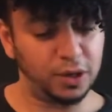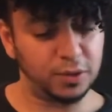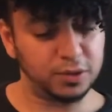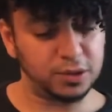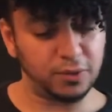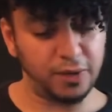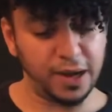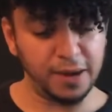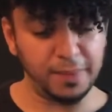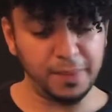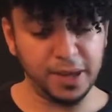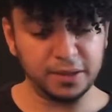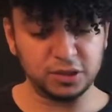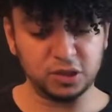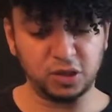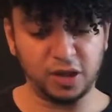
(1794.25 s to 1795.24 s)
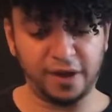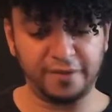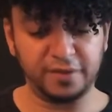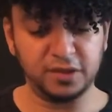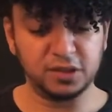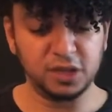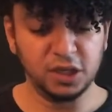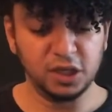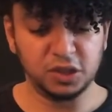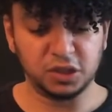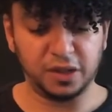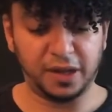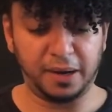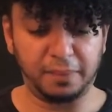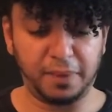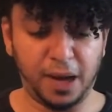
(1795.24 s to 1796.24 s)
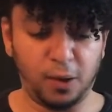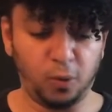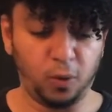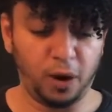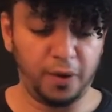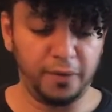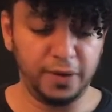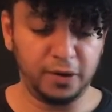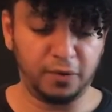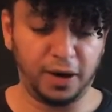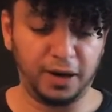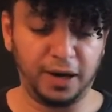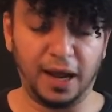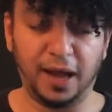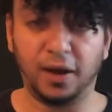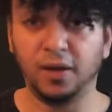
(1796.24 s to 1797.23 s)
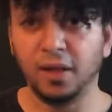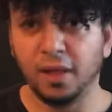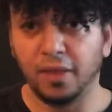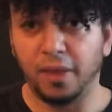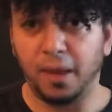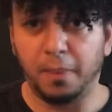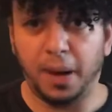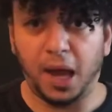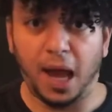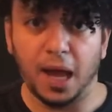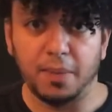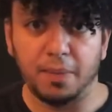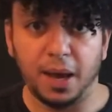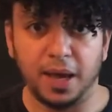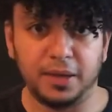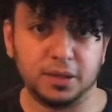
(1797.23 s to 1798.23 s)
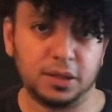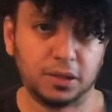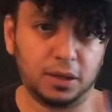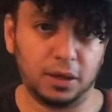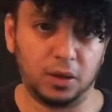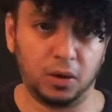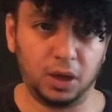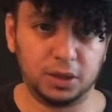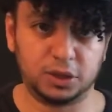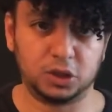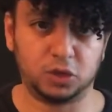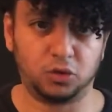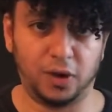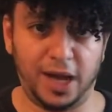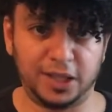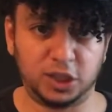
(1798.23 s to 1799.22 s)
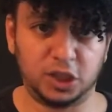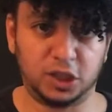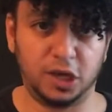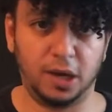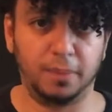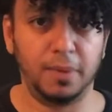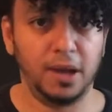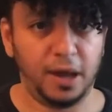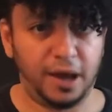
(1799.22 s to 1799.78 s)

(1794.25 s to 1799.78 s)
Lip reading: It was the right amount of softness so that I'm not worried right now that my iPad is in there all scratched up.